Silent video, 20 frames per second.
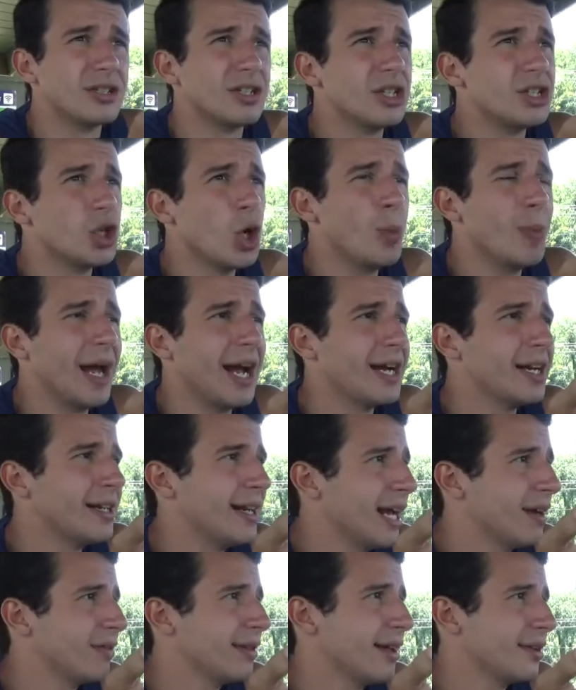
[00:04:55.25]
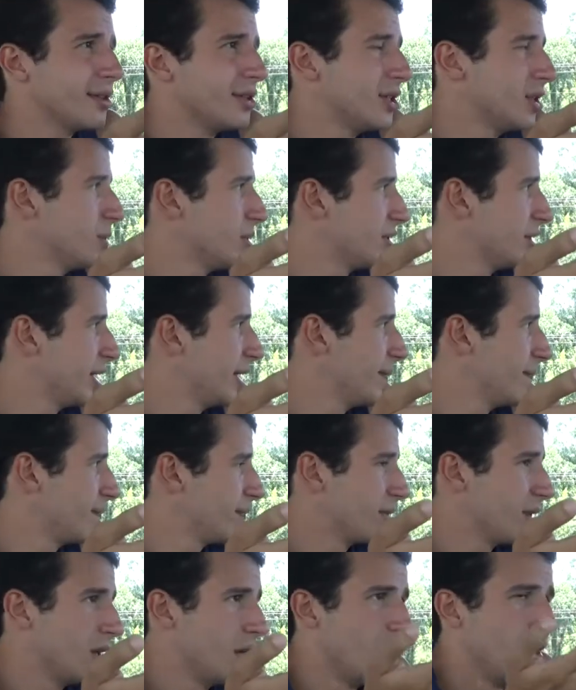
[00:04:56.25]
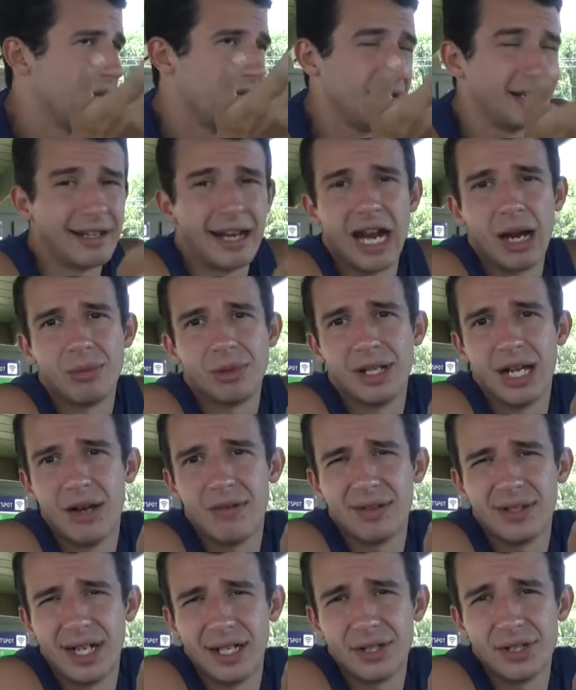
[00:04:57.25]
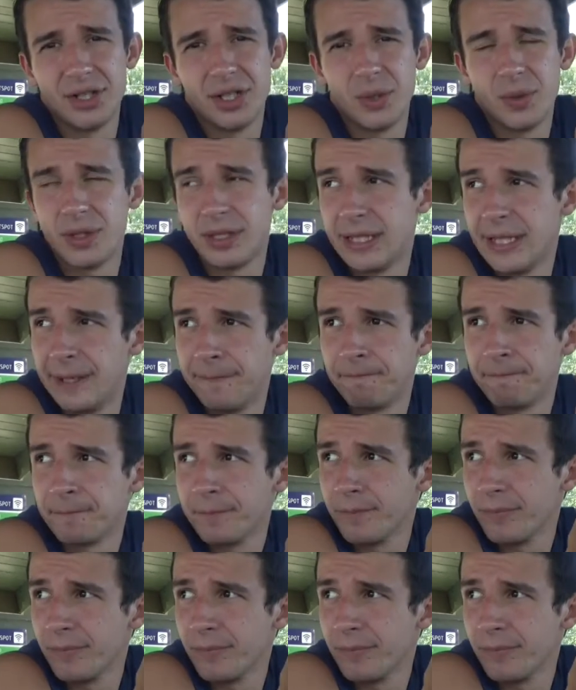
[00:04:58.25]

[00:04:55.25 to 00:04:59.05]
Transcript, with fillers: Did Joe Biden have a lot to do with it? Did Kamala have a lot to do with it?